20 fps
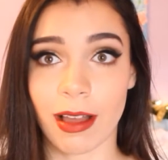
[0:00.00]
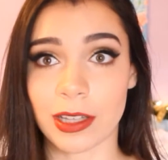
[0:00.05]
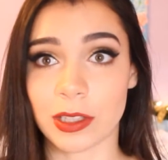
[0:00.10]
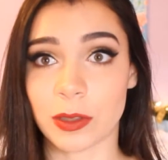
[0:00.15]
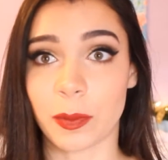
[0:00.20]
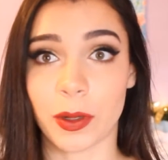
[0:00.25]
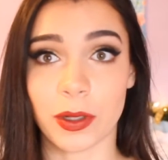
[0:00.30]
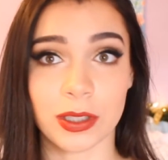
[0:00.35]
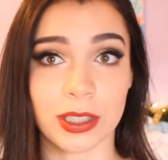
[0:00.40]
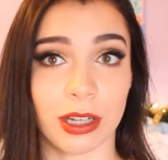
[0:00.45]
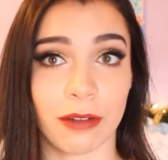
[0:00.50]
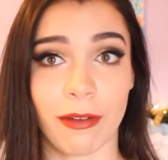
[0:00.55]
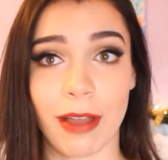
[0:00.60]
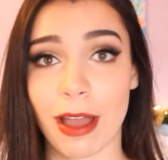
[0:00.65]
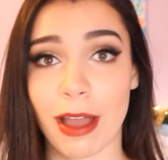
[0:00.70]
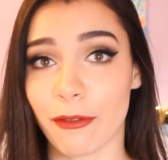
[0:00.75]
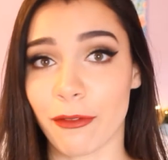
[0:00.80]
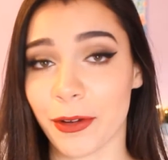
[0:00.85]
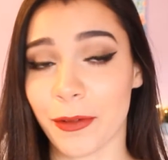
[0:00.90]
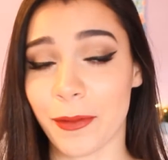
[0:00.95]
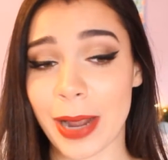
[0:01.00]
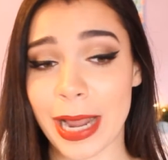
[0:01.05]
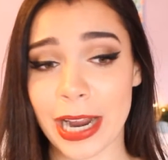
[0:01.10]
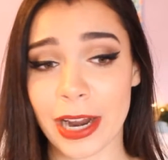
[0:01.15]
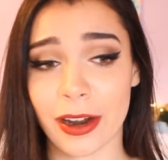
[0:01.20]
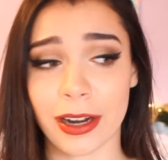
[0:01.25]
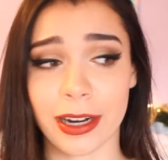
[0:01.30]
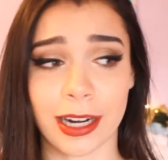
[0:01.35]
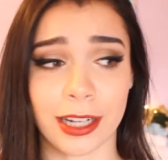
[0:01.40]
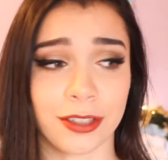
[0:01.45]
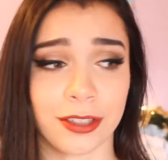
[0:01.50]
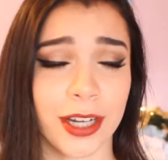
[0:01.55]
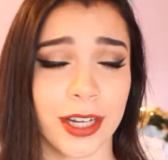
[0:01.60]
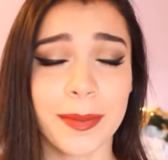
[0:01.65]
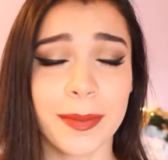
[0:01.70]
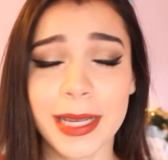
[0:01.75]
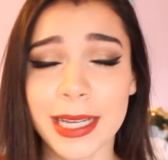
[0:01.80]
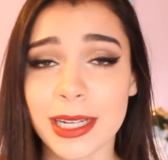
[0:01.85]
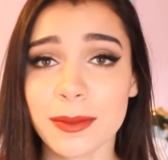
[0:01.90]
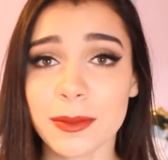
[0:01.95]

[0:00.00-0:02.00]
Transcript: I spilt stuff everywhere and I tried making